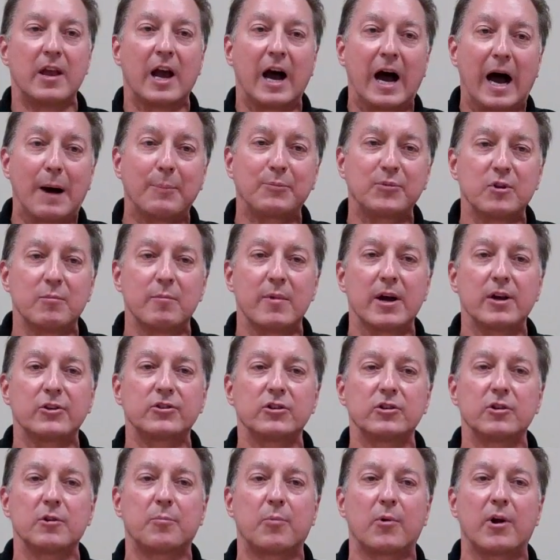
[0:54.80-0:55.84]

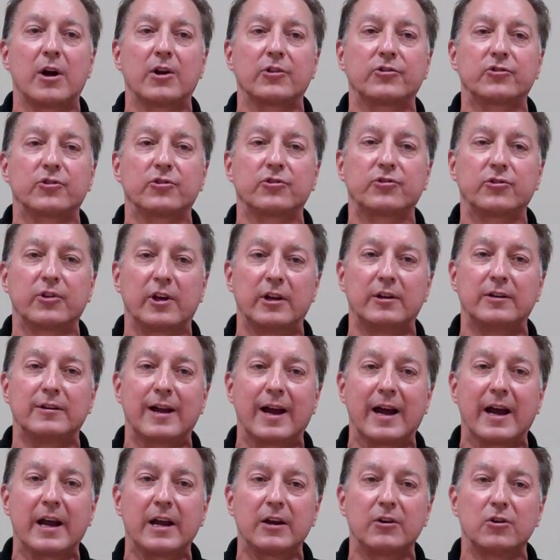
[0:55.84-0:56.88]
Optimizing the process and
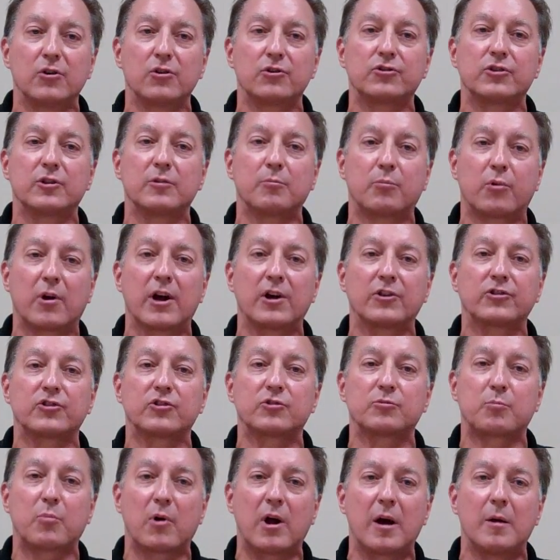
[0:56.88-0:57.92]
diagnosing
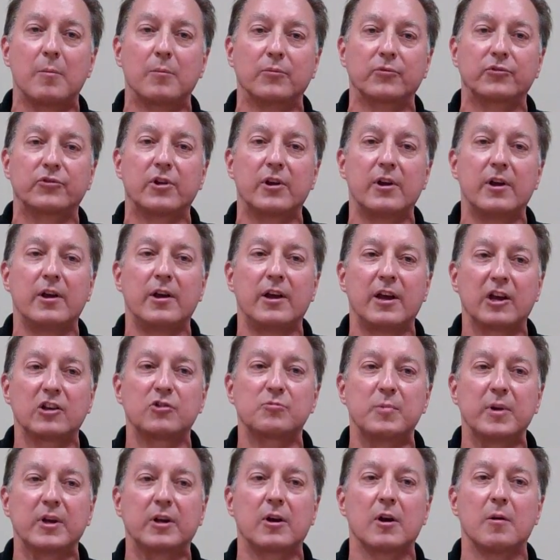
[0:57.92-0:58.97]
process problems has
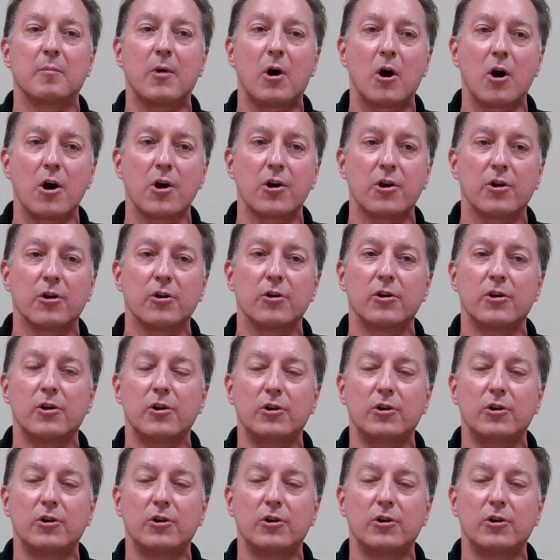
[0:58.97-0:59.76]
become harder